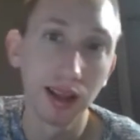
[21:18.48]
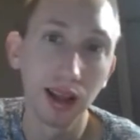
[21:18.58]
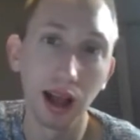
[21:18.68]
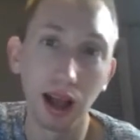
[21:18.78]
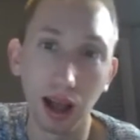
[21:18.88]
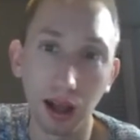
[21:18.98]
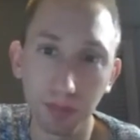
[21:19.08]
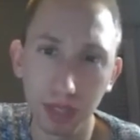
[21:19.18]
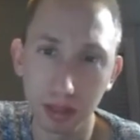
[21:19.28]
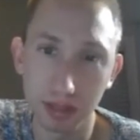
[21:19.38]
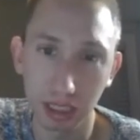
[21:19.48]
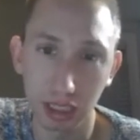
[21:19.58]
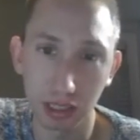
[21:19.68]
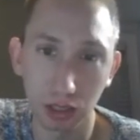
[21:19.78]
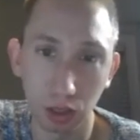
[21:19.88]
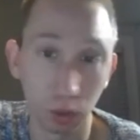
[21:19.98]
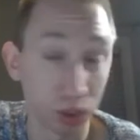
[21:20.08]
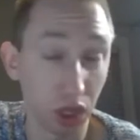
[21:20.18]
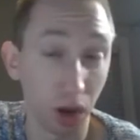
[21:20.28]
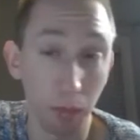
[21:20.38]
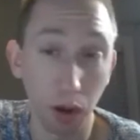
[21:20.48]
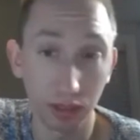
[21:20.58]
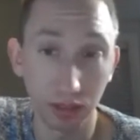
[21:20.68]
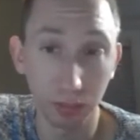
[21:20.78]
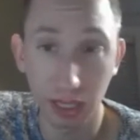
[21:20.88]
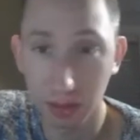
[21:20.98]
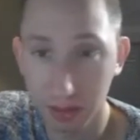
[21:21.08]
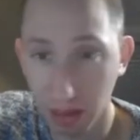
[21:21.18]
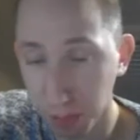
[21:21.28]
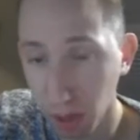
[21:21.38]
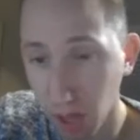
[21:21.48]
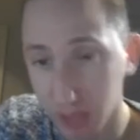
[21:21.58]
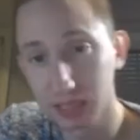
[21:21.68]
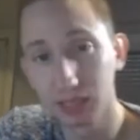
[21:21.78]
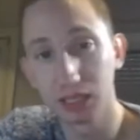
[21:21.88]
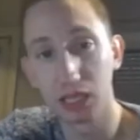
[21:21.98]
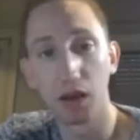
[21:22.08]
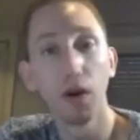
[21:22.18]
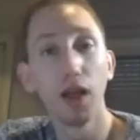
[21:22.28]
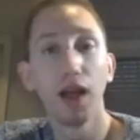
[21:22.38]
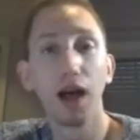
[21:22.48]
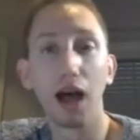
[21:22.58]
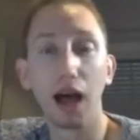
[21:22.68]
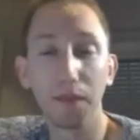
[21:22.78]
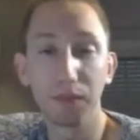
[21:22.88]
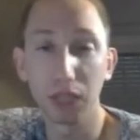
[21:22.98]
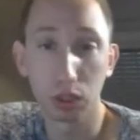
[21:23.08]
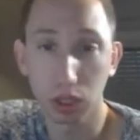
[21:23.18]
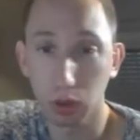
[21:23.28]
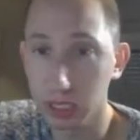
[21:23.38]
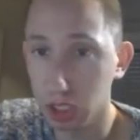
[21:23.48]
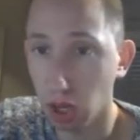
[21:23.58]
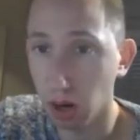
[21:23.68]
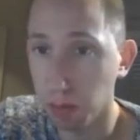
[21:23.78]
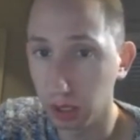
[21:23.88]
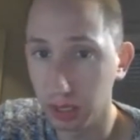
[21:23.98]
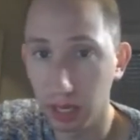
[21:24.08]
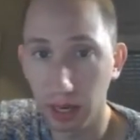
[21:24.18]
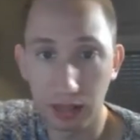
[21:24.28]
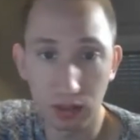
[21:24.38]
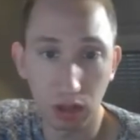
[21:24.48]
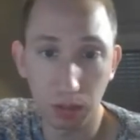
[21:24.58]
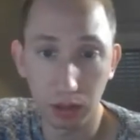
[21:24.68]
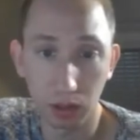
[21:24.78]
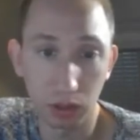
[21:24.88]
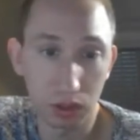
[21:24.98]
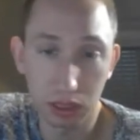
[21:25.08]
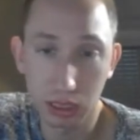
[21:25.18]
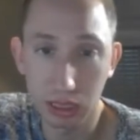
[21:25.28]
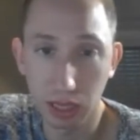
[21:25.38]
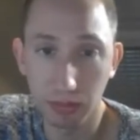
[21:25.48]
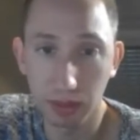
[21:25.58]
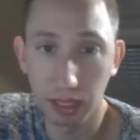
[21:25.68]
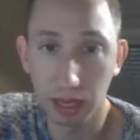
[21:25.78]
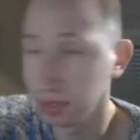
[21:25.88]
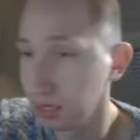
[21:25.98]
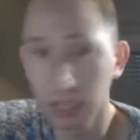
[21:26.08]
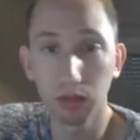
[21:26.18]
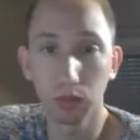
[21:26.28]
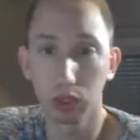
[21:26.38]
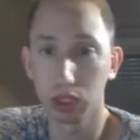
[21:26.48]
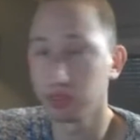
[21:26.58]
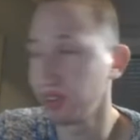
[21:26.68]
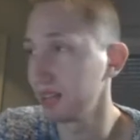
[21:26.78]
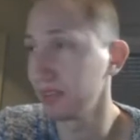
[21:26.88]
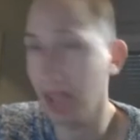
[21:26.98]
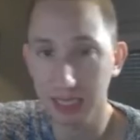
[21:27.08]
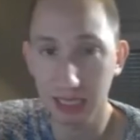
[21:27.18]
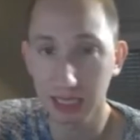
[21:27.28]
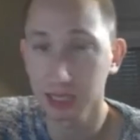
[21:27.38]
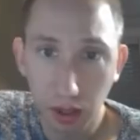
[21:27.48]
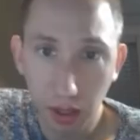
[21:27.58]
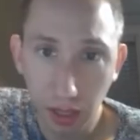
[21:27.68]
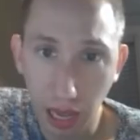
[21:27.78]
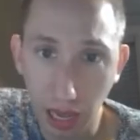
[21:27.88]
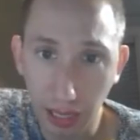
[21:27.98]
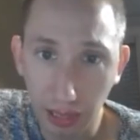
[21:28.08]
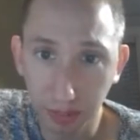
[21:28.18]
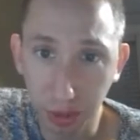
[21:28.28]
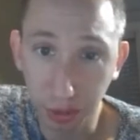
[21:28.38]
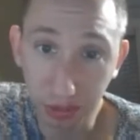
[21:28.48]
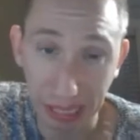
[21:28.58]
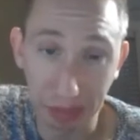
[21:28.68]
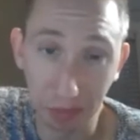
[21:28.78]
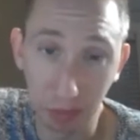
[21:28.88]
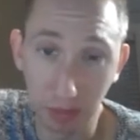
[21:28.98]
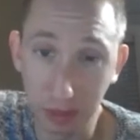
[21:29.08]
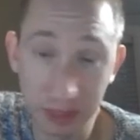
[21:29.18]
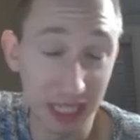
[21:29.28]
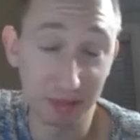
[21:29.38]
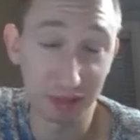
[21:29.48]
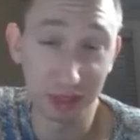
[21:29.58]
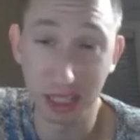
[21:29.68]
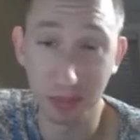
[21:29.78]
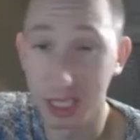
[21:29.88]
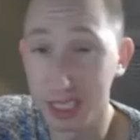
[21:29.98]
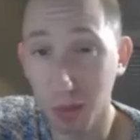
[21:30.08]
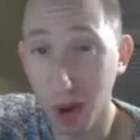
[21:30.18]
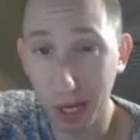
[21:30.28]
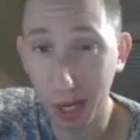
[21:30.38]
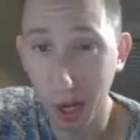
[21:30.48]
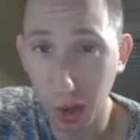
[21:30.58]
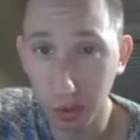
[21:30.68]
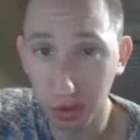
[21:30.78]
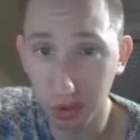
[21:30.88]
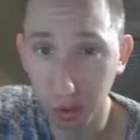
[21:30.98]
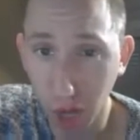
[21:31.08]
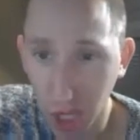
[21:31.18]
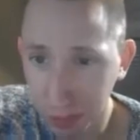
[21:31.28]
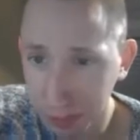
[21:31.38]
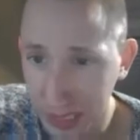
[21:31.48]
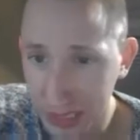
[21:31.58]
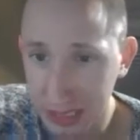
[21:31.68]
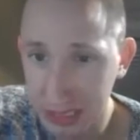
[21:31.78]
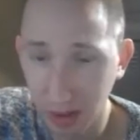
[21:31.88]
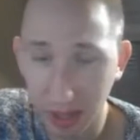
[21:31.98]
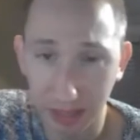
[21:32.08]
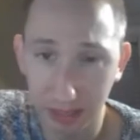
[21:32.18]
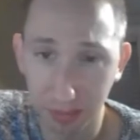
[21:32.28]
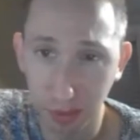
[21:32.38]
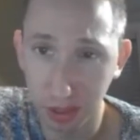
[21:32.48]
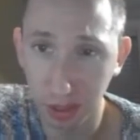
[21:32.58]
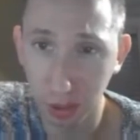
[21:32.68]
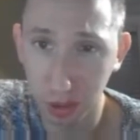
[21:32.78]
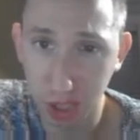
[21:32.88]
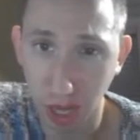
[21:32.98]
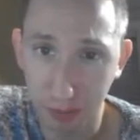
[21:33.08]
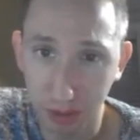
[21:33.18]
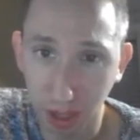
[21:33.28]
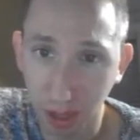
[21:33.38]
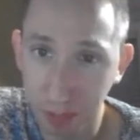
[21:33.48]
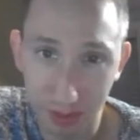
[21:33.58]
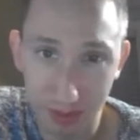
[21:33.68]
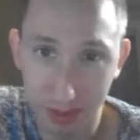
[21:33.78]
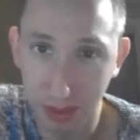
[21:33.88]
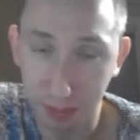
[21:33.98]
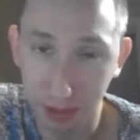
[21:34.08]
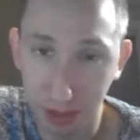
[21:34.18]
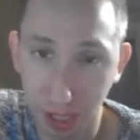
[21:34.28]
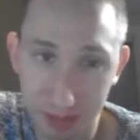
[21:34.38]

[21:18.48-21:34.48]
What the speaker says: It's actually the closest Star Market to me in South Boston. So, it's a great Star Market, has all my groceries and everything I need, which is fantastic. If you did, for some reason, want to go to other places, right? Like if you wanted to go to a Stop and Shop, there is a Stop and Shop in